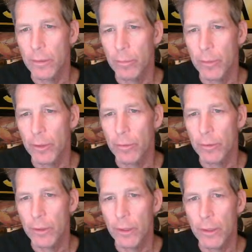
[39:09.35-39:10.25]
Menu
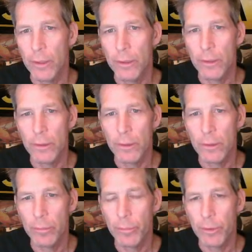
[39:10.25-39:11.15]
settings,
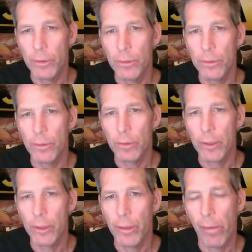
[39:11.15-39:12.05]
builds, okay.